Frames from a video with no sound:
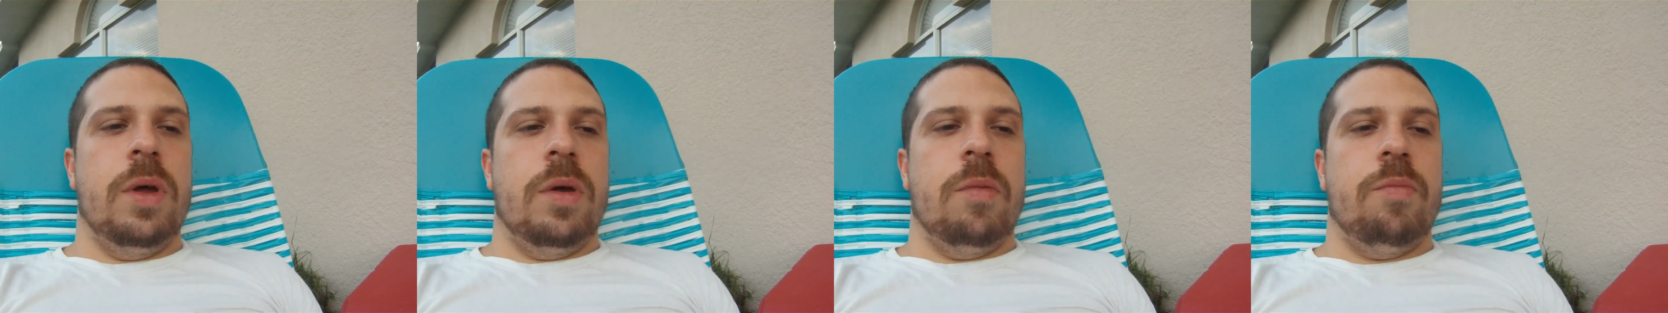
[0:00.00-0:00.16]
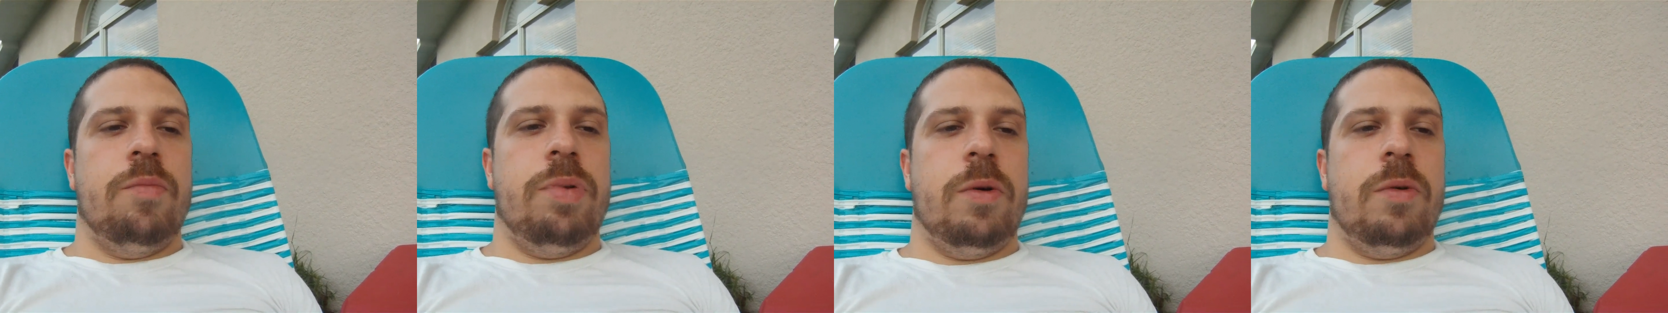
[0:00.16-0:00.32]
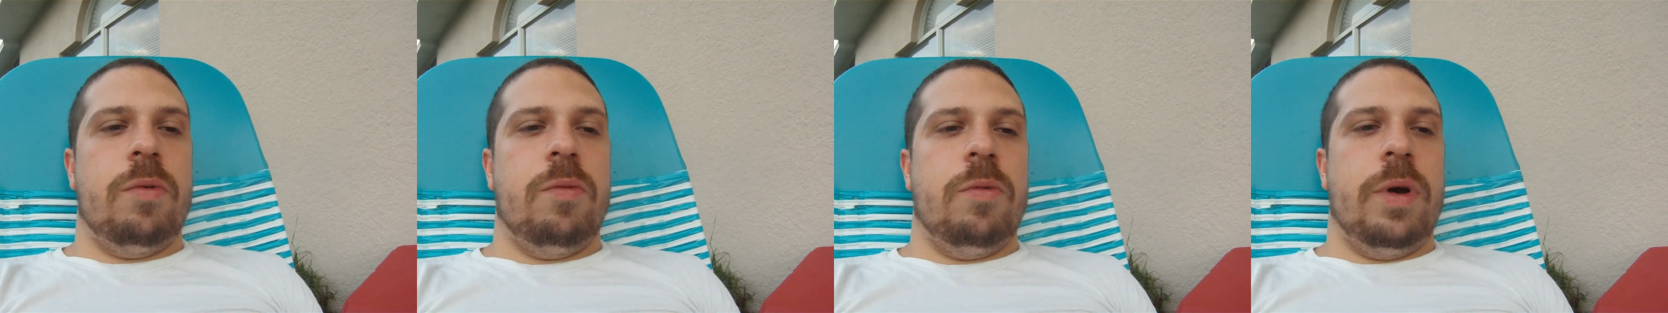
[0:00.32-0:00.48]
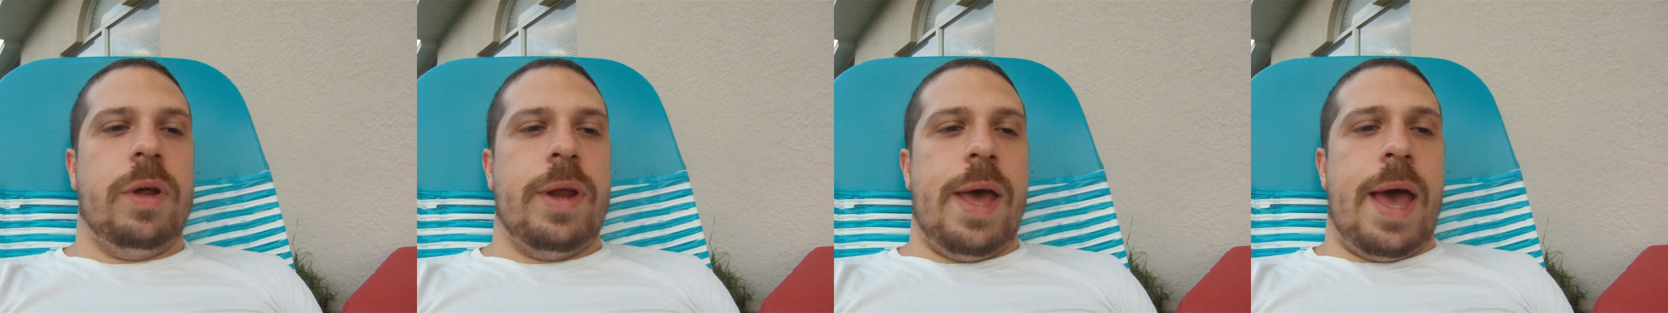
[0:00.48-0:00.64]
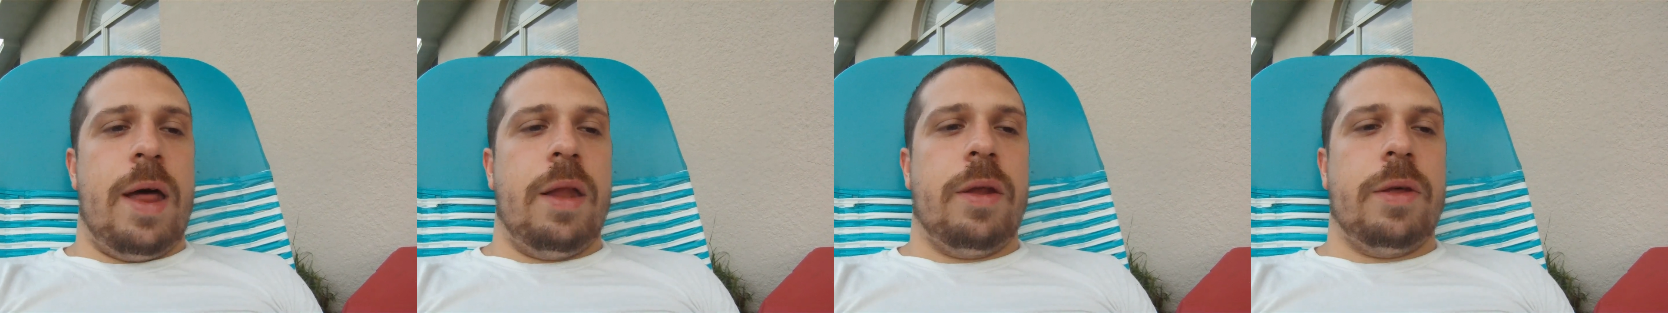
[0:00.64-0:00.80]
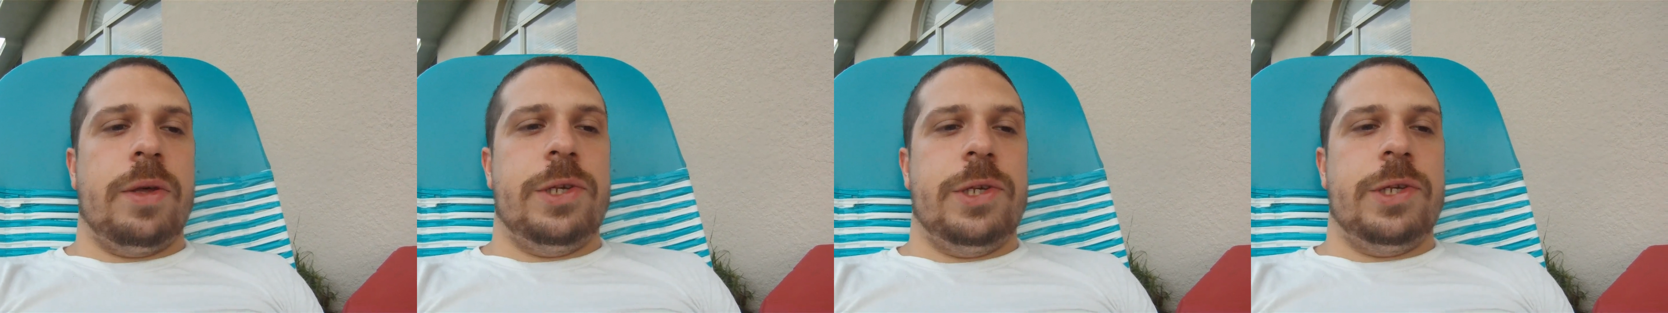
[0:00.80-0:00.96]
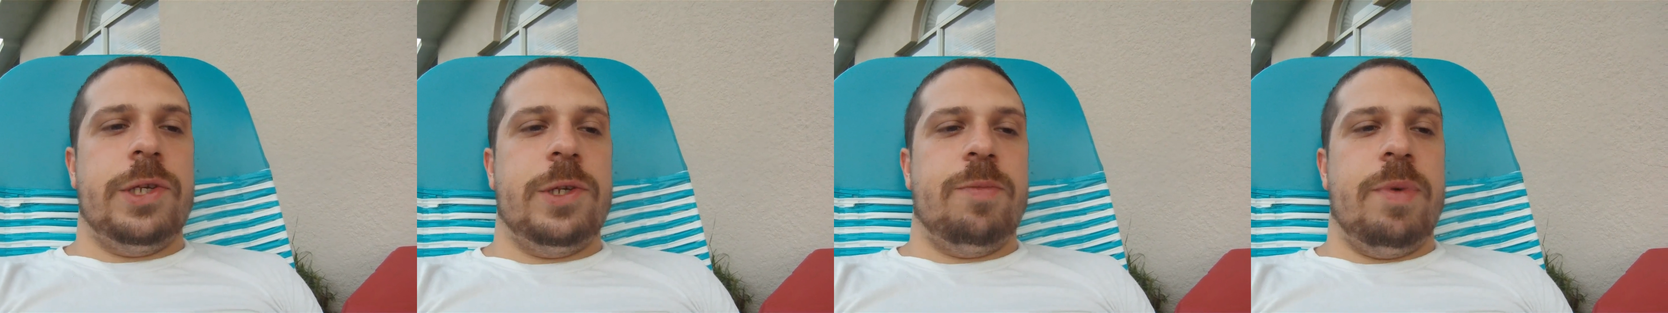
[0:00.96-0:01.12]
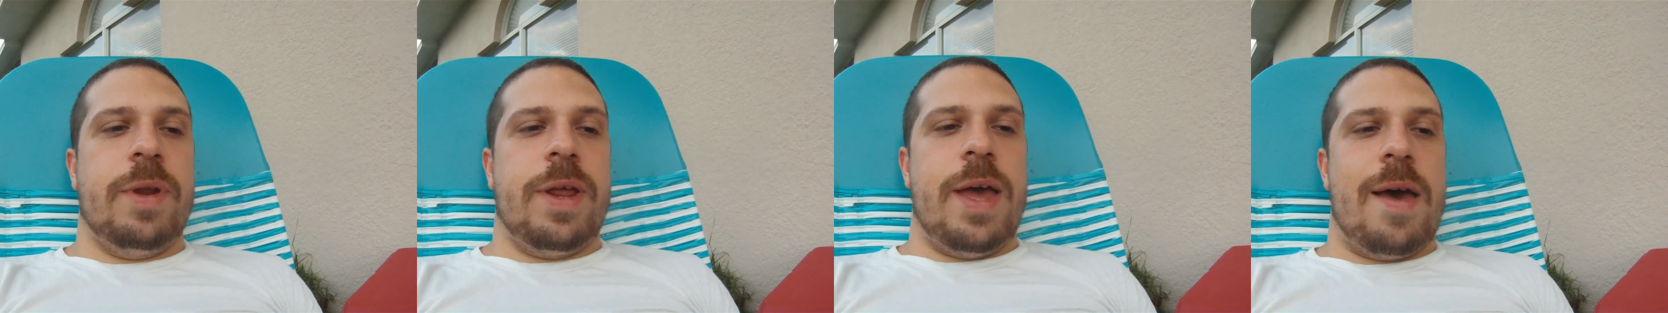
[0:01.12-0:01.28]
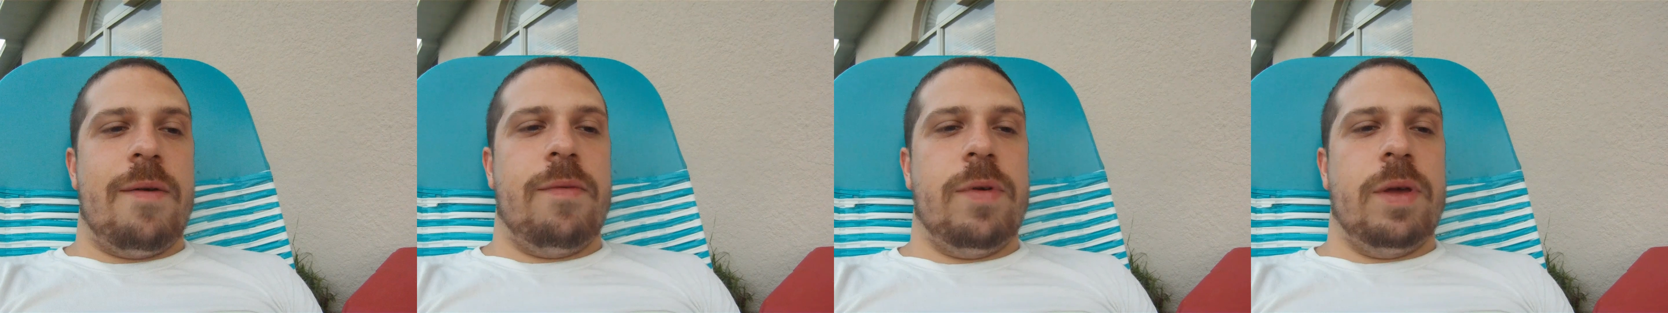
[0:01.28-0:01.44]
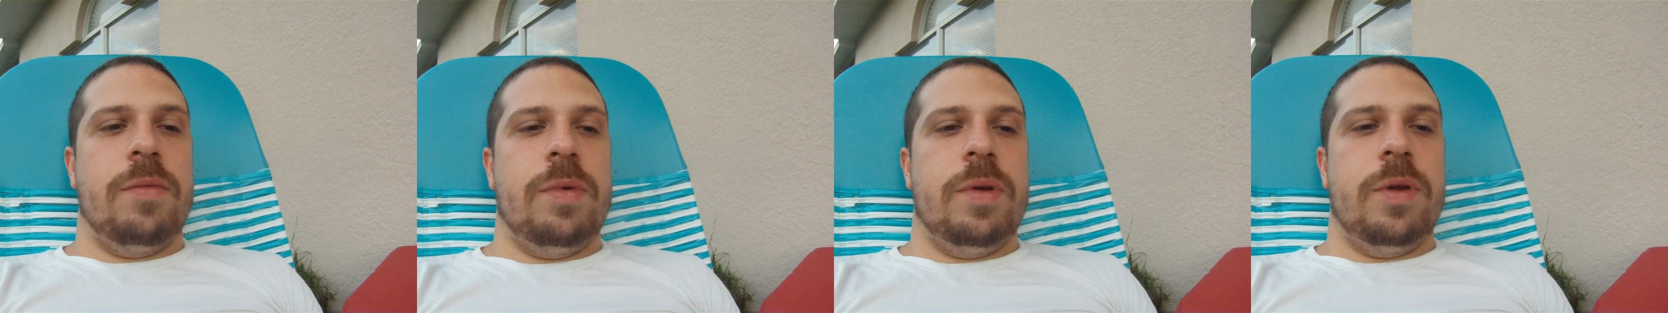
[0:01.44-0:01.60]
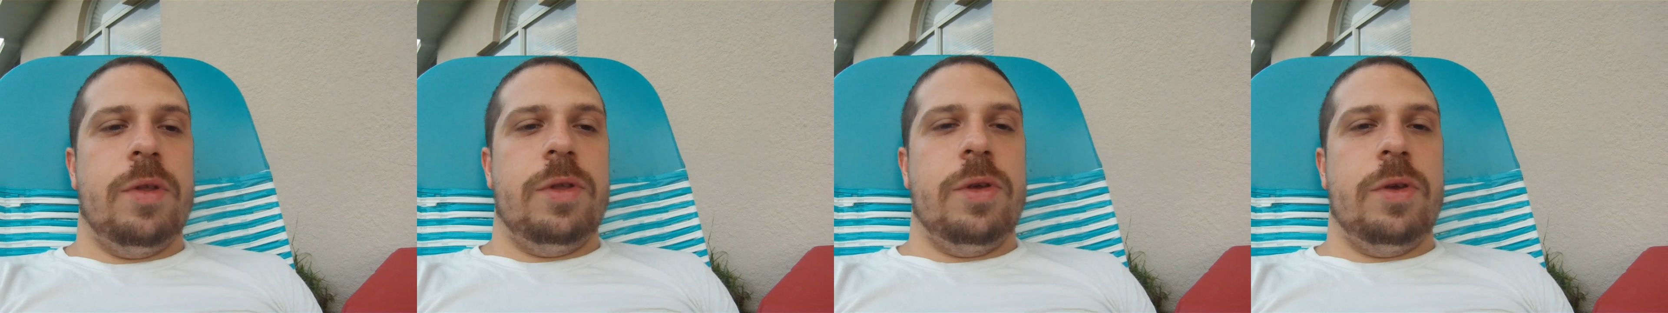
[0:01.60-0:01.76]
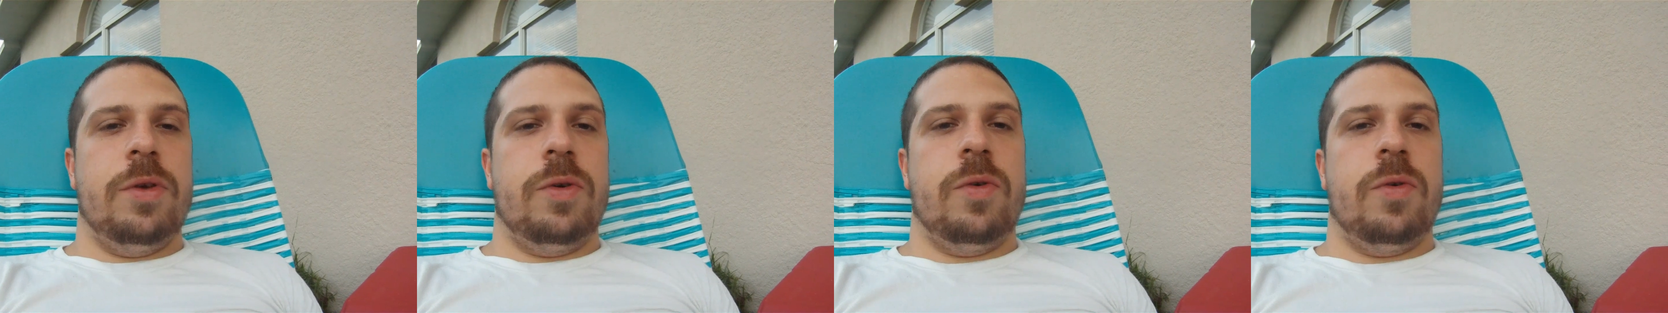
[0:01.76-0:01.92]
But what Alex has been having me
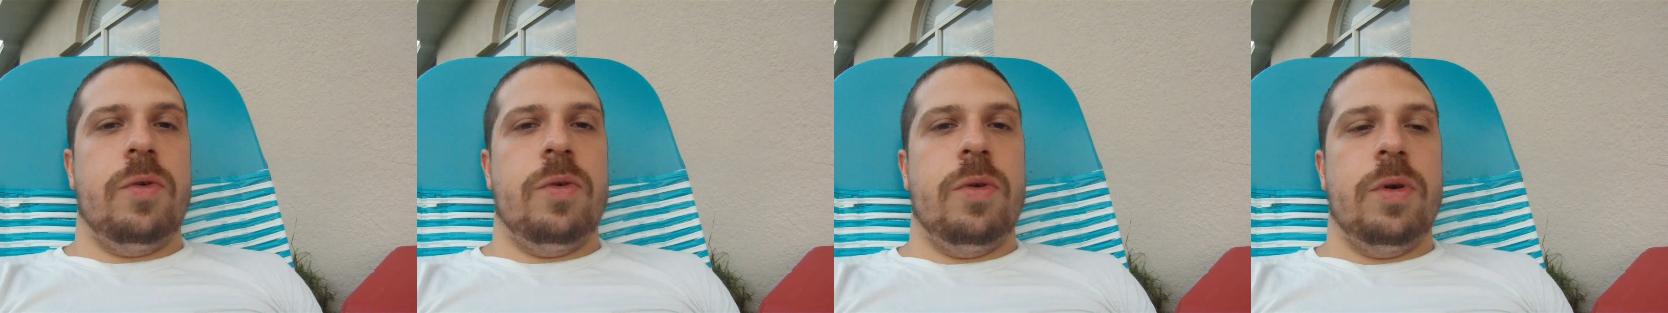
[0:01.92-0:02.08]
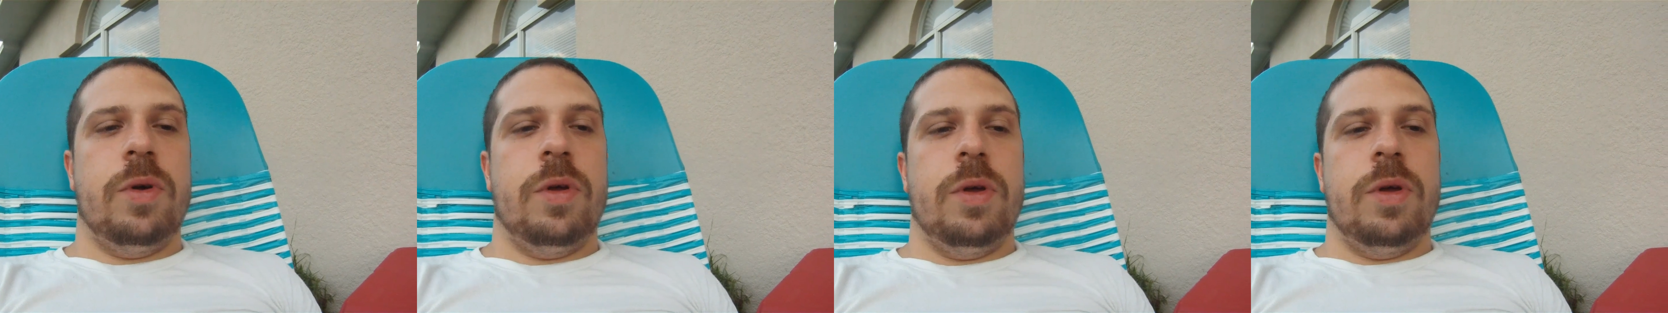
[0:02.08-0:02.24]
do